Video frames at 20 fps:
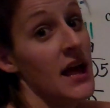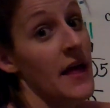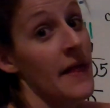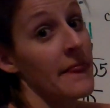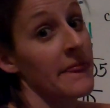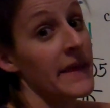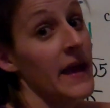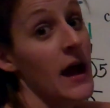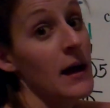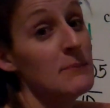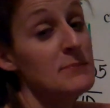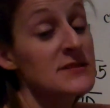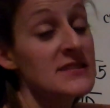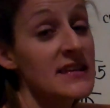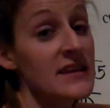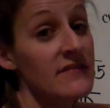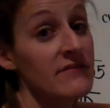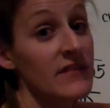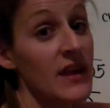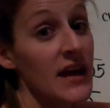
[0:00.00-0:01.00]
And the
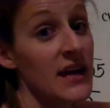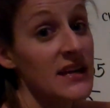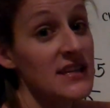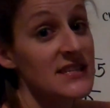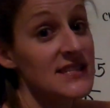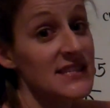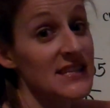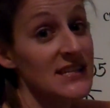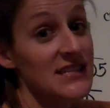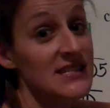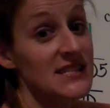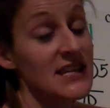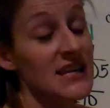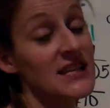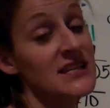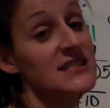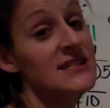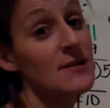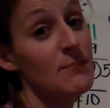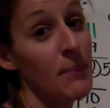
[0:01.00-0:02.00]
opposite of negative
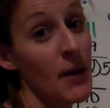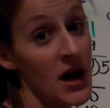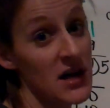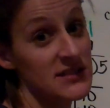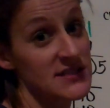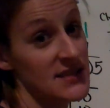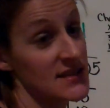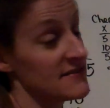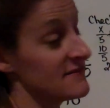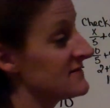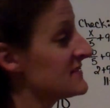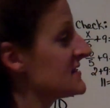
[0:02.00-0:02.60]
16 is a positive